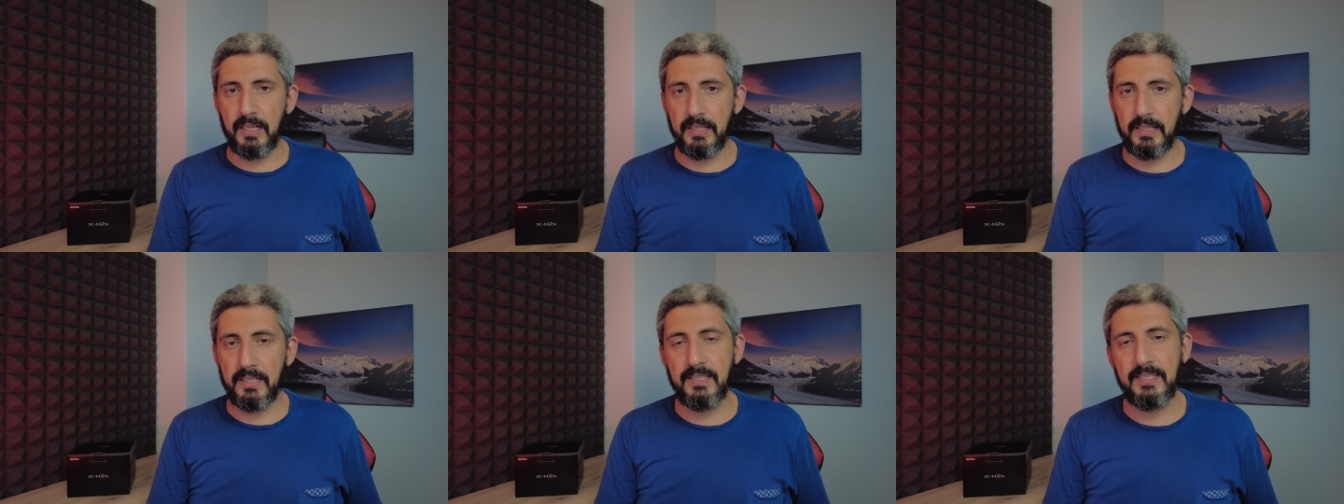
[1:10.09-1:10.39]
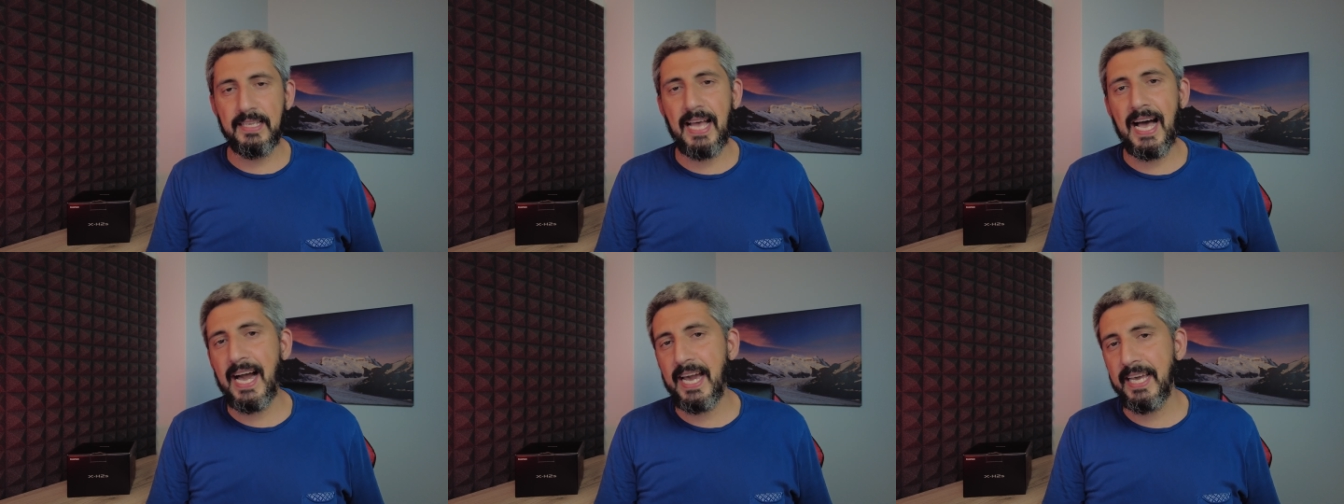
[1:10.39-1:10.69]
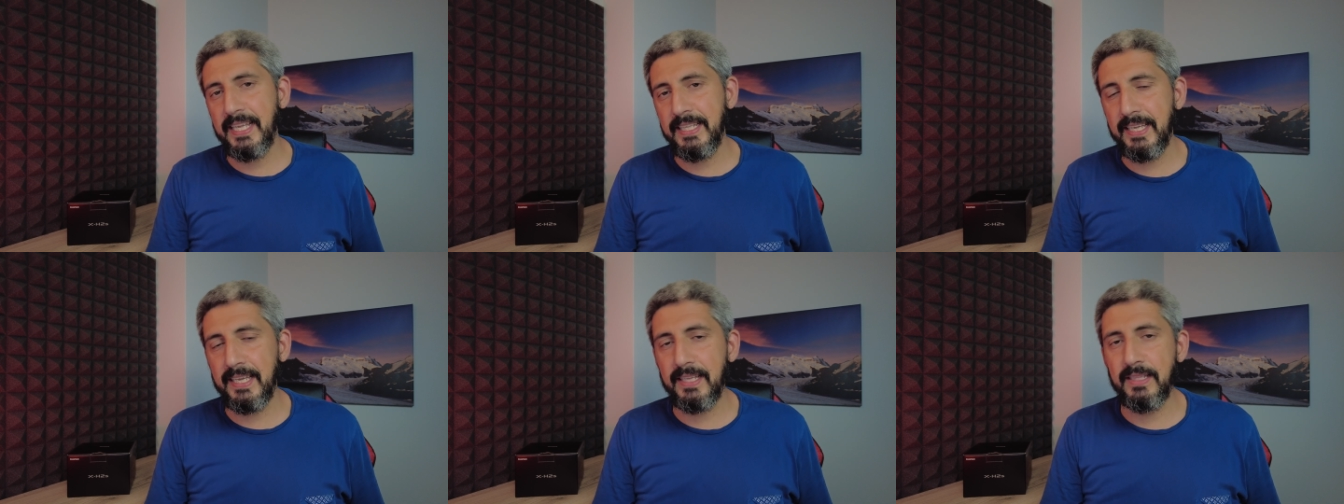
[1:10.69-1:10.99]

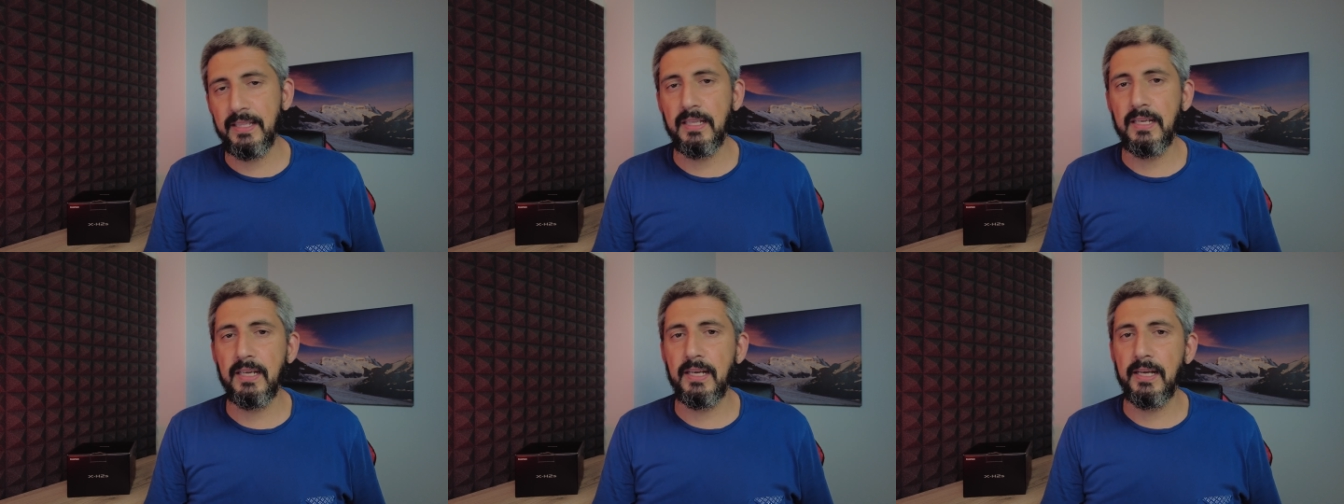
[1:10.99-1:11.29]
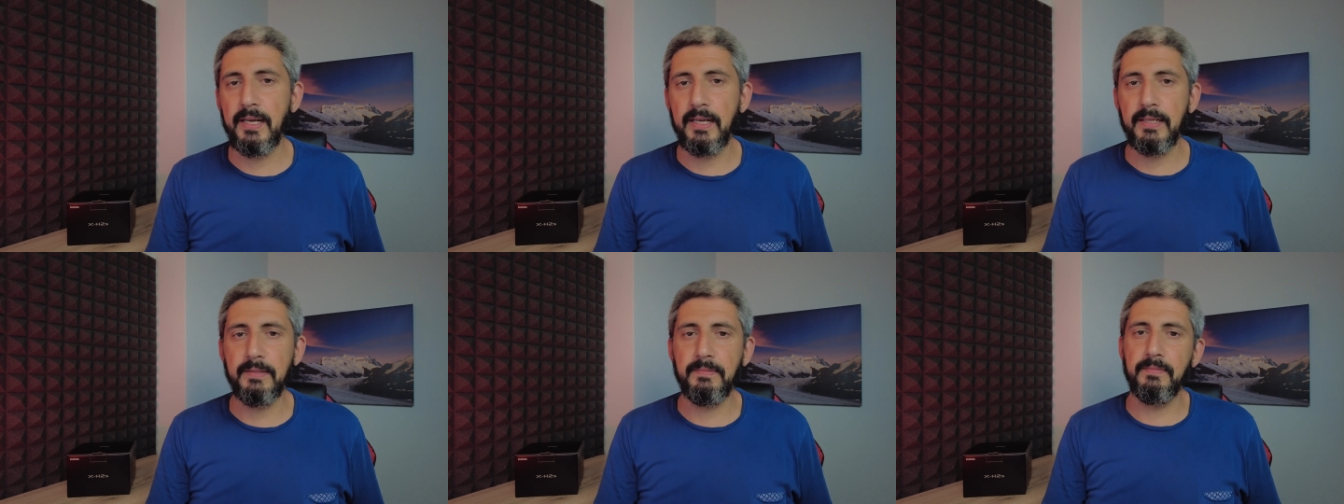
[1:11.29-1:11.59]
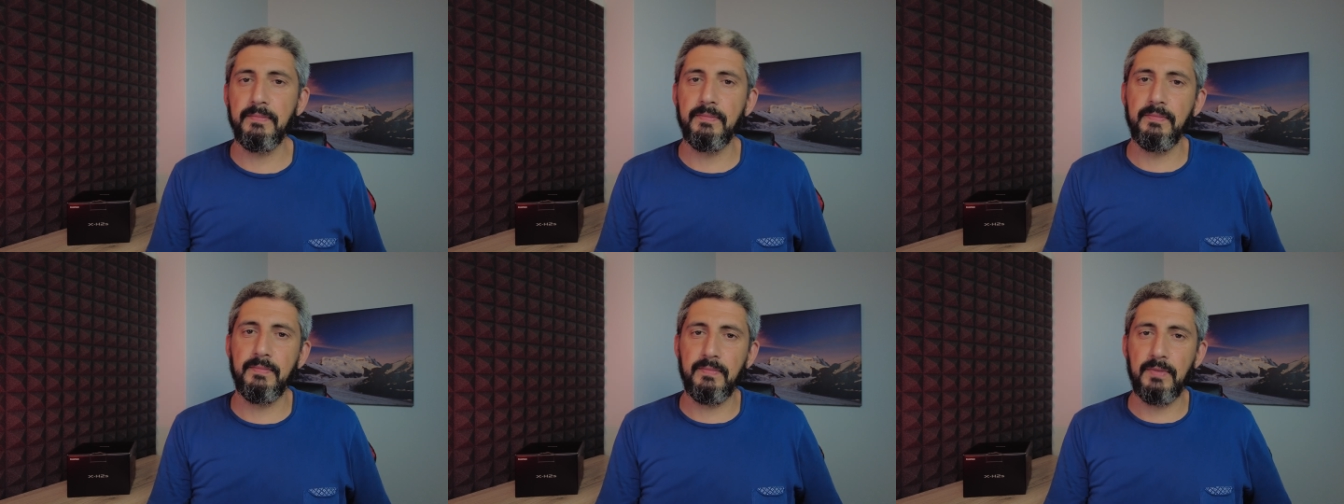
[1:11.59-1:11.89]
design and
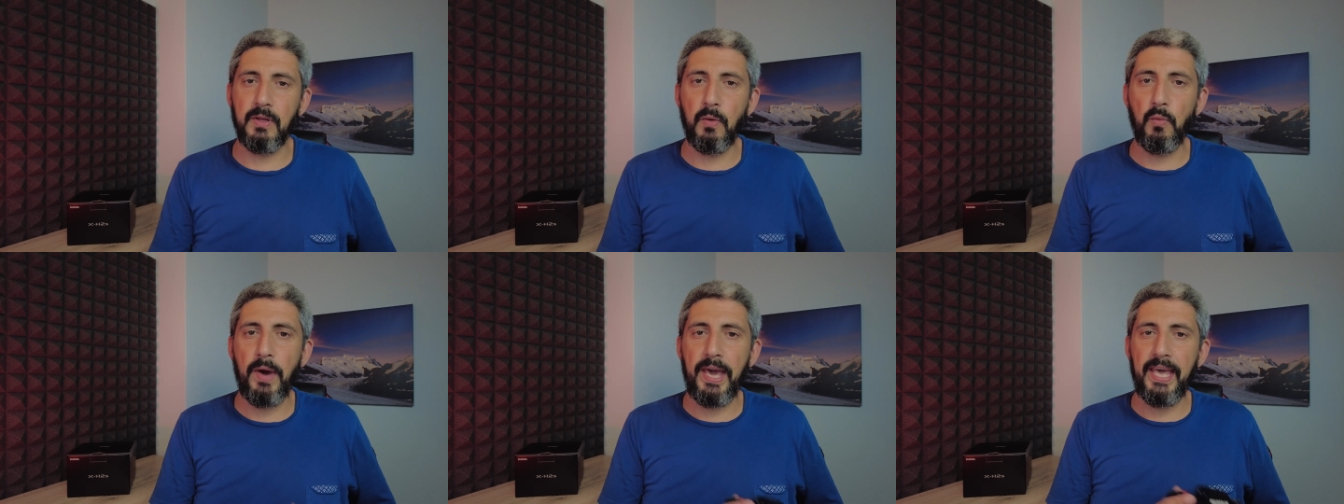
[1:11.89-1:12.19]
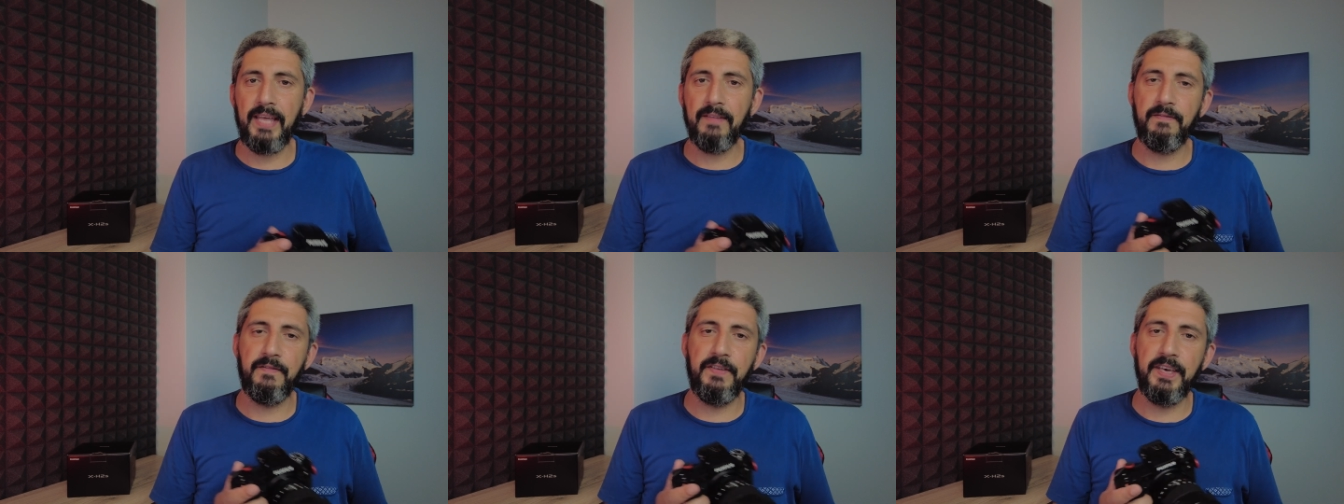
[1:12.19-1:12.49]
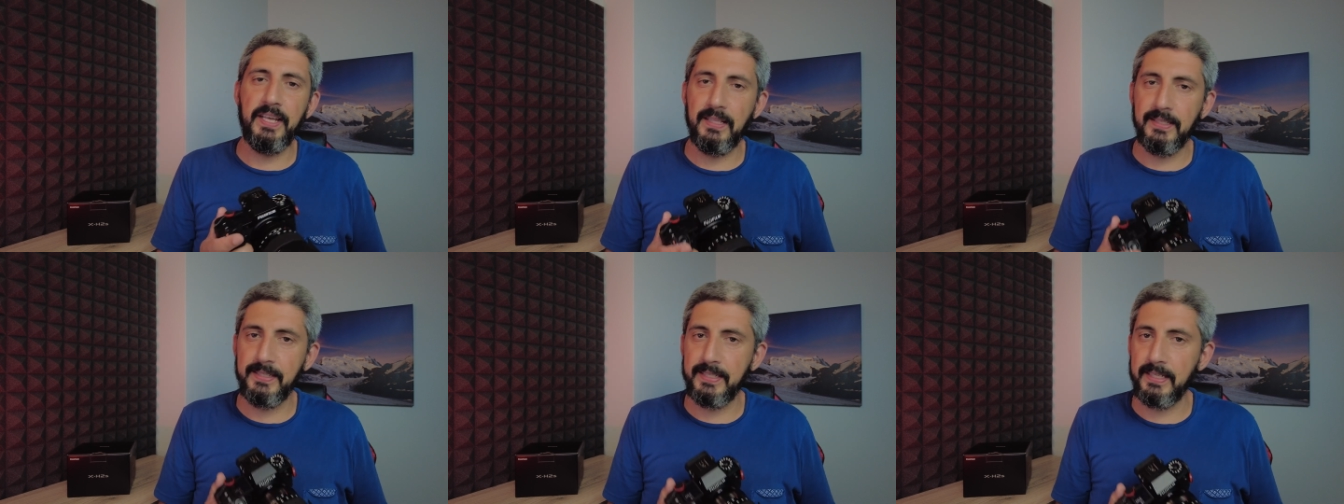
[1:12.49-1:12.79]
the way it
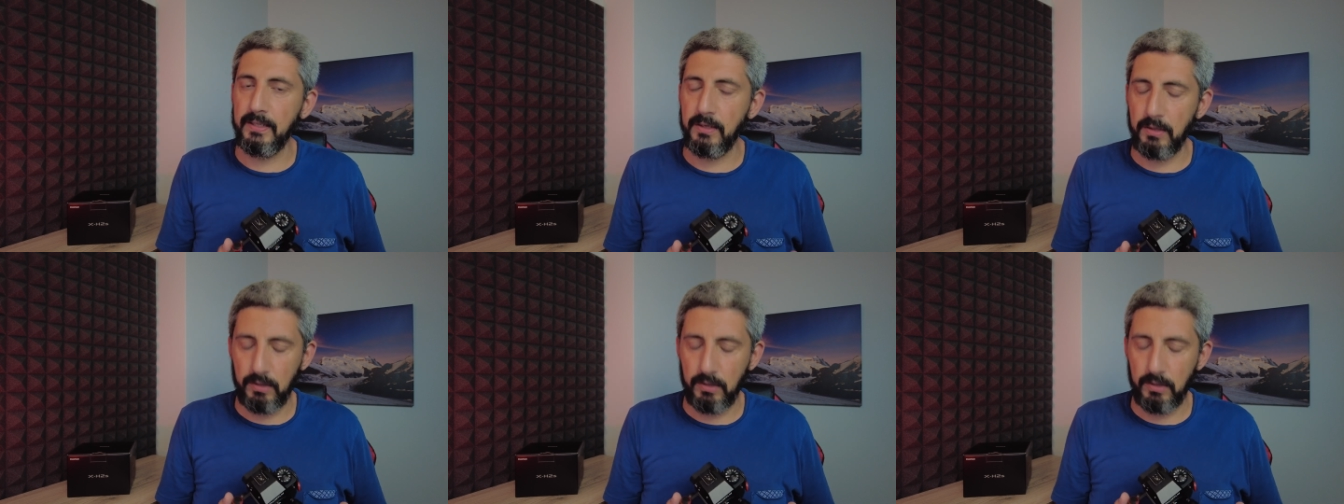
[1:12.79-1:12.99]
feels and